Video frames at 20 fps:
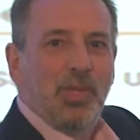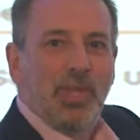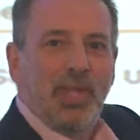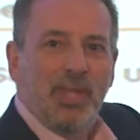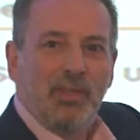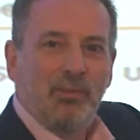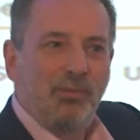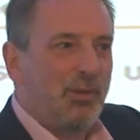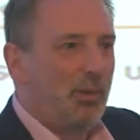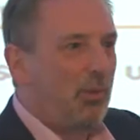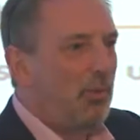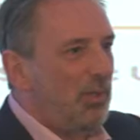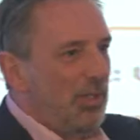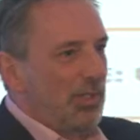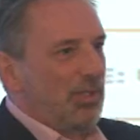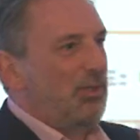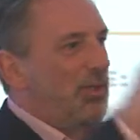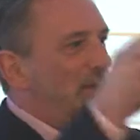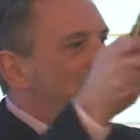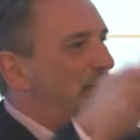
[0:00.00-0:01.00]
Okay, you've got all
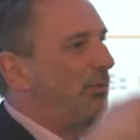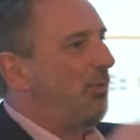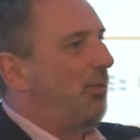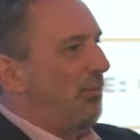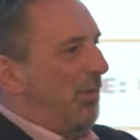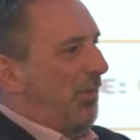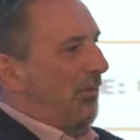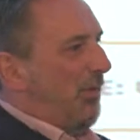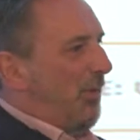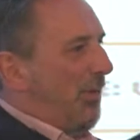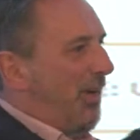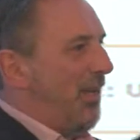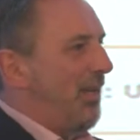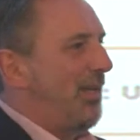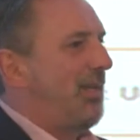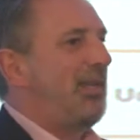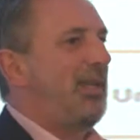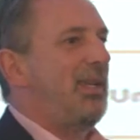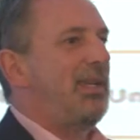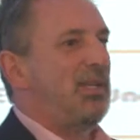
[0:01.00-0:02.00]
this transport moving around
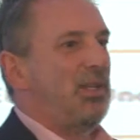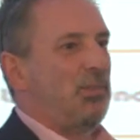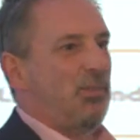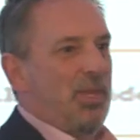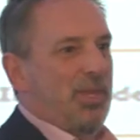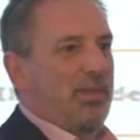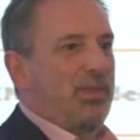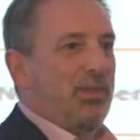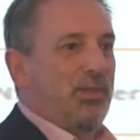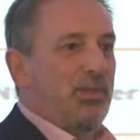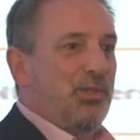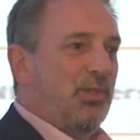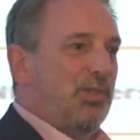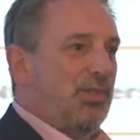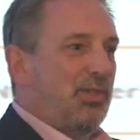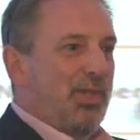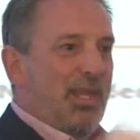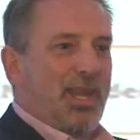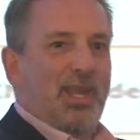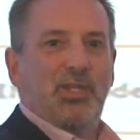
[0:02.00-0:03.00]
in DS Smith that
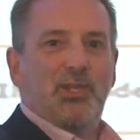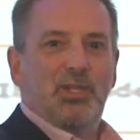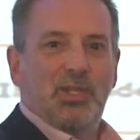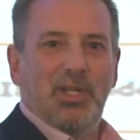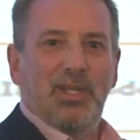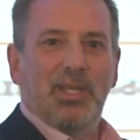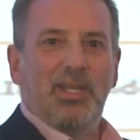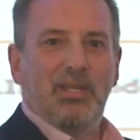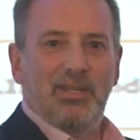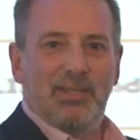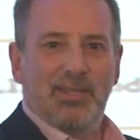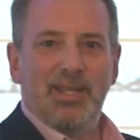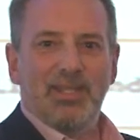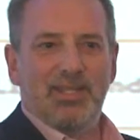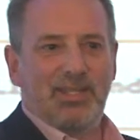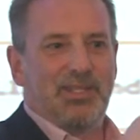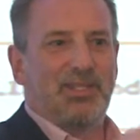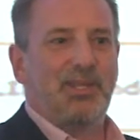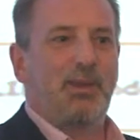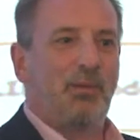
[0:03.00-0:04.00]
doesn't actually
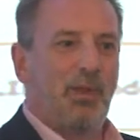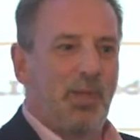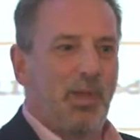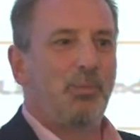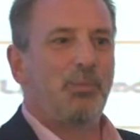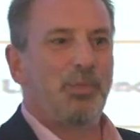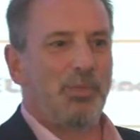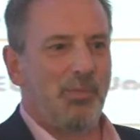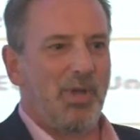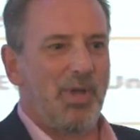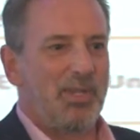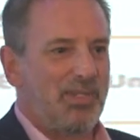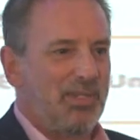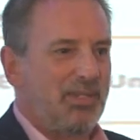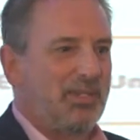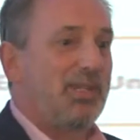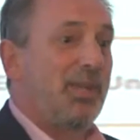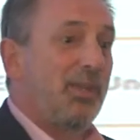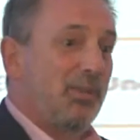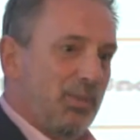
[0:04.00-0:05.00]
necessarily optimize
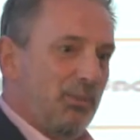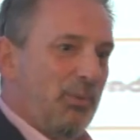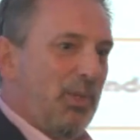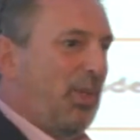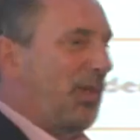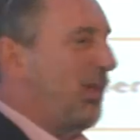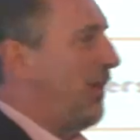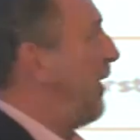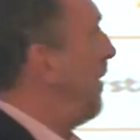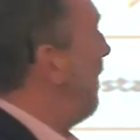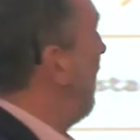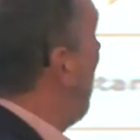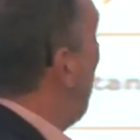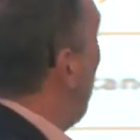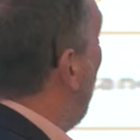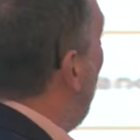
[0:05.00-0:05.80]
itself, so we've got to do that.